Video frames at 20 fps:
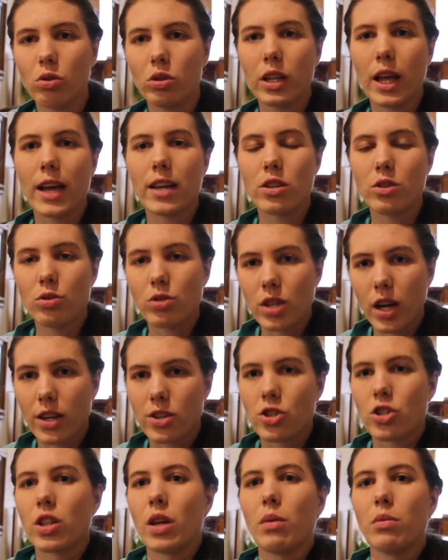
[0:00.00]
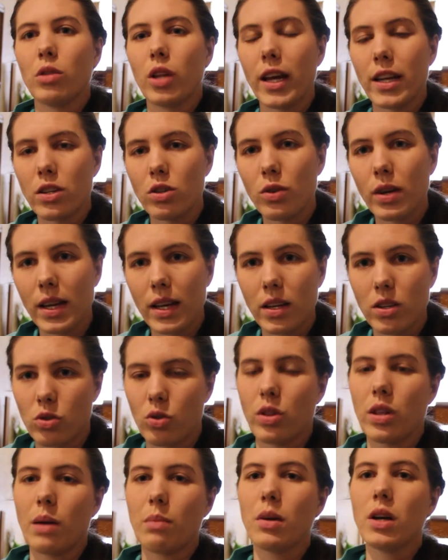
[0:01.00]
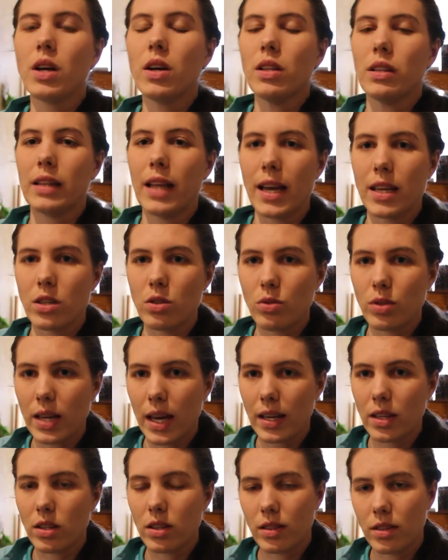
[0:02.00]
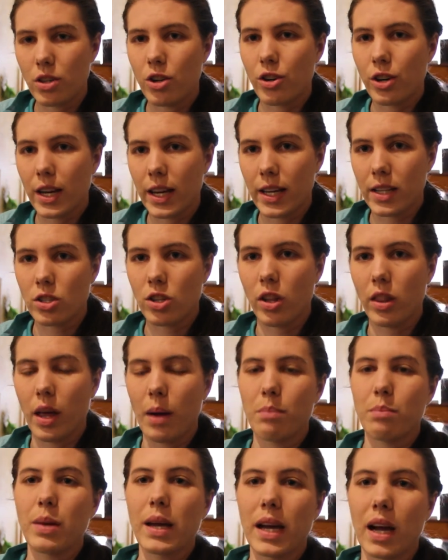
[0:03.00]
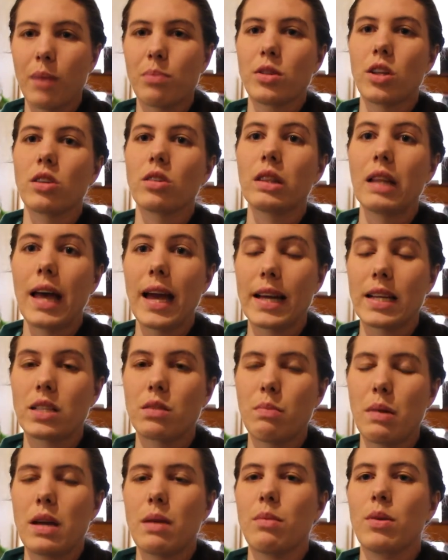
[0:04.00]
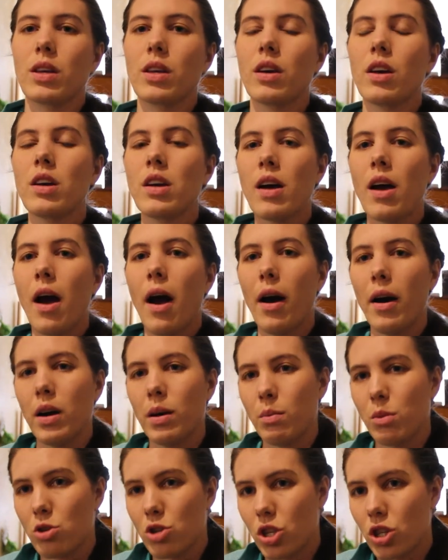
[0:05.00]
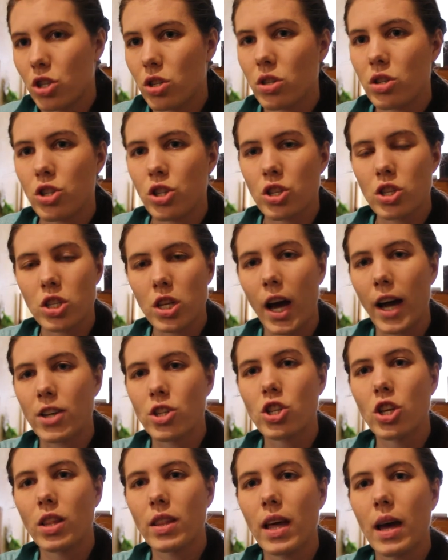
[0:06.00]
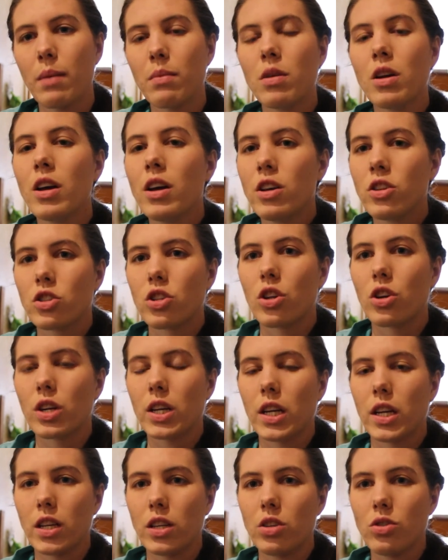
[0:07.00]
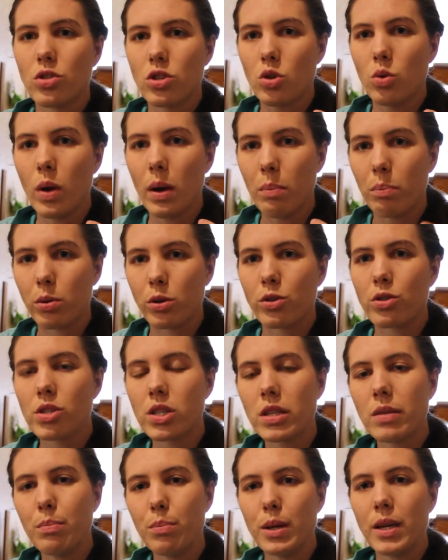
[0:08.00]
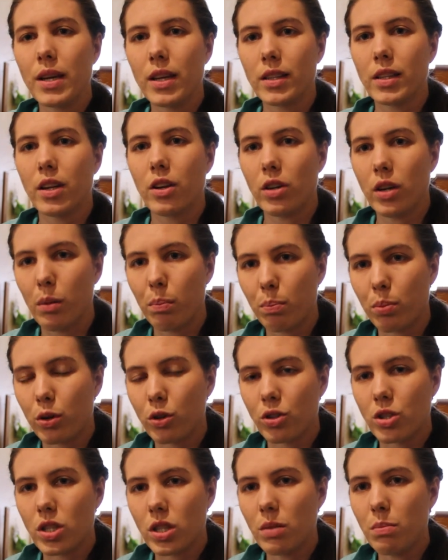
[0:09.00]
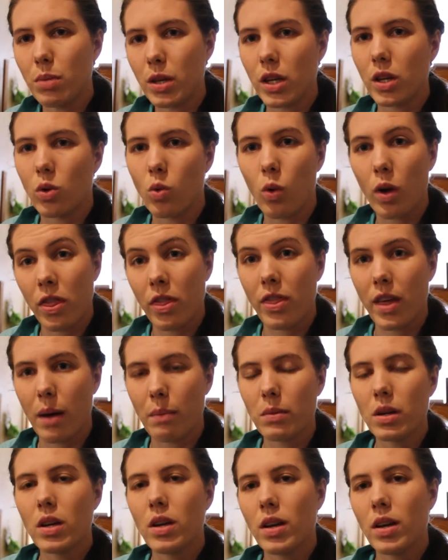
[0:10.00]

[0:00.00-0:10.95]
Let you touch them, let you handle them, let you get your hands on them, pick up their legs maybe, um, and just, just touching them so they're getting used to a person being there and a person being with them.